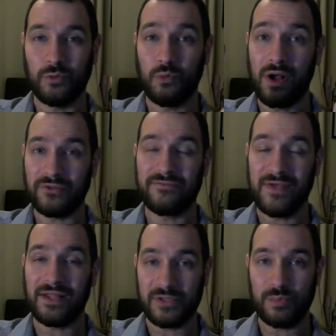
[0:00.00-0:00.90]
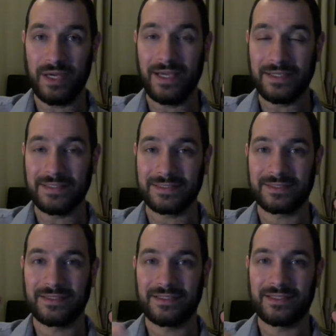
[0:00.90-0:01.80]
wealth value behind it.
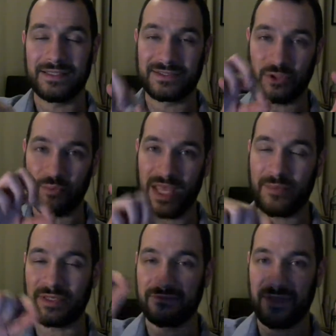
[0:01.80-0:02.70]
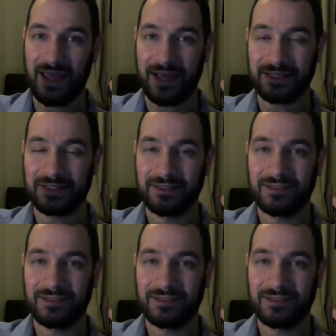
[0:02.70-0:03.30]
And so payment of that